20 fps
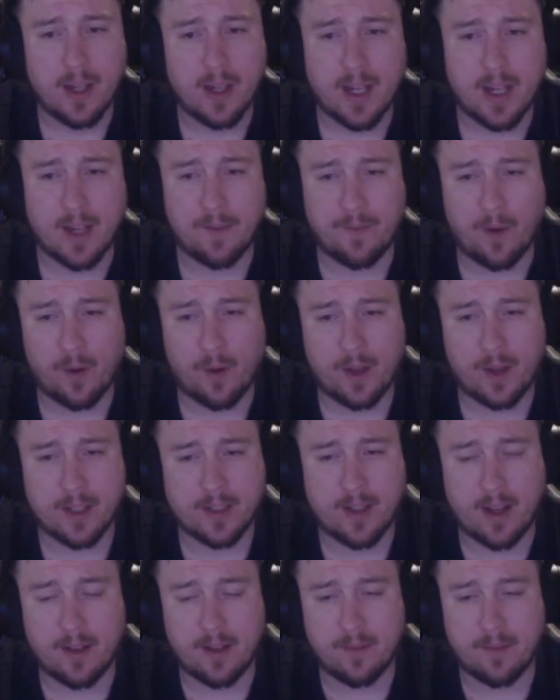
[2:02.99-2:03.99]
It focuses
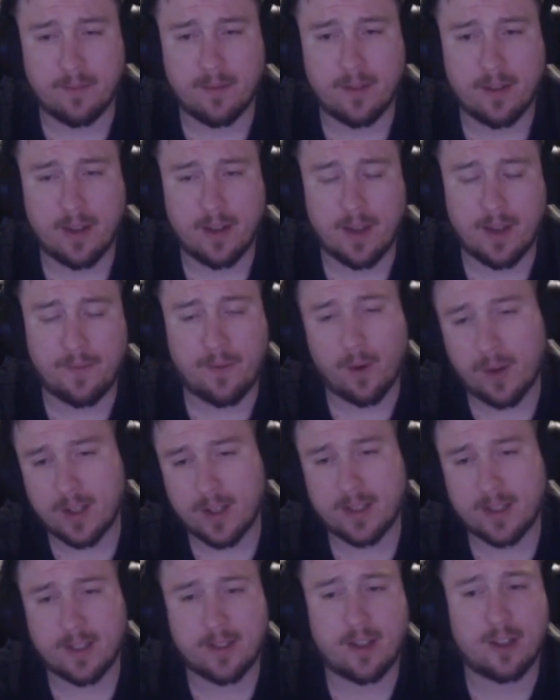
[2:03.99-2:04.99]

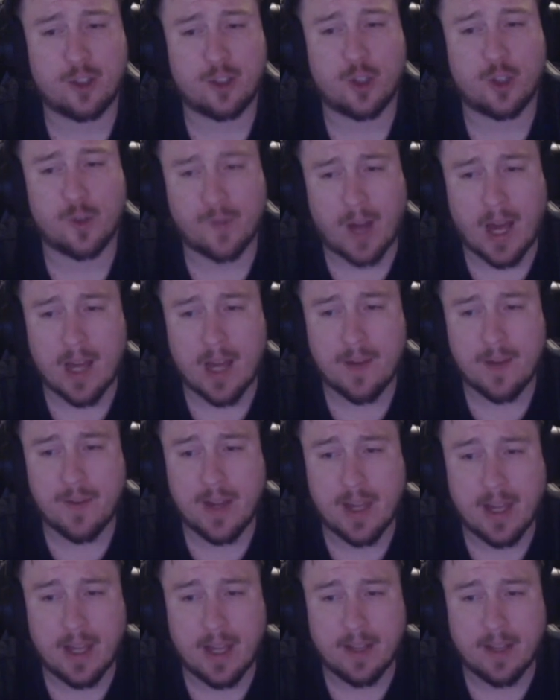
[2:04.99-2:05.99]
on
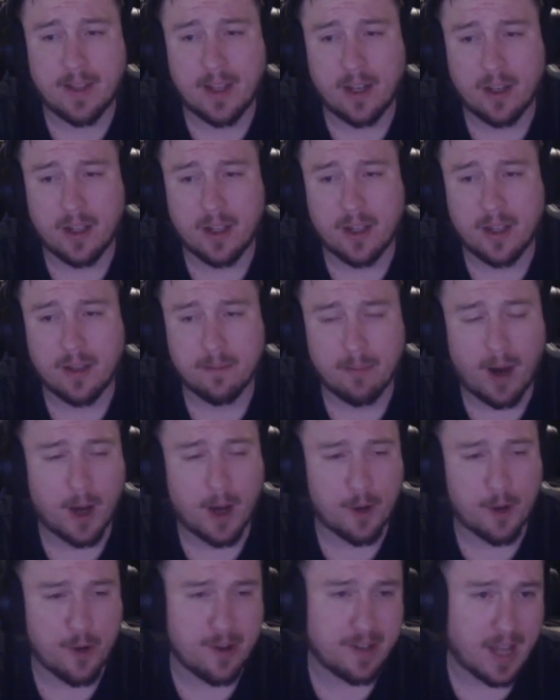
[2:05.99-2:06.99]
surviving and dealing
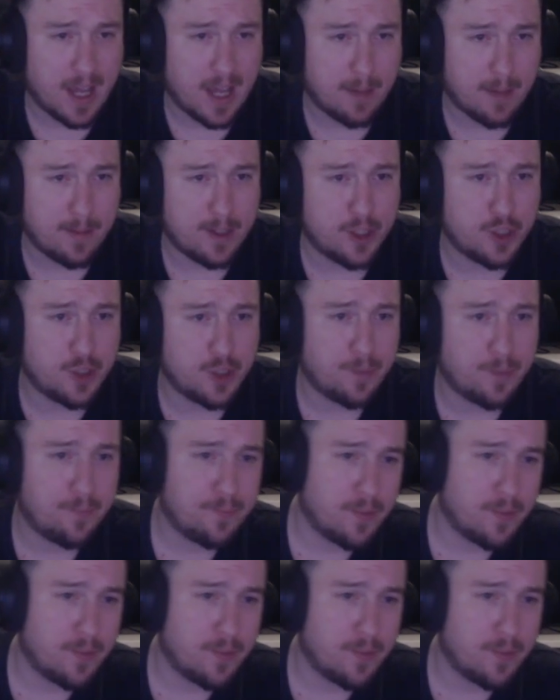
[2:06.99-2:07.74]
moderate damage.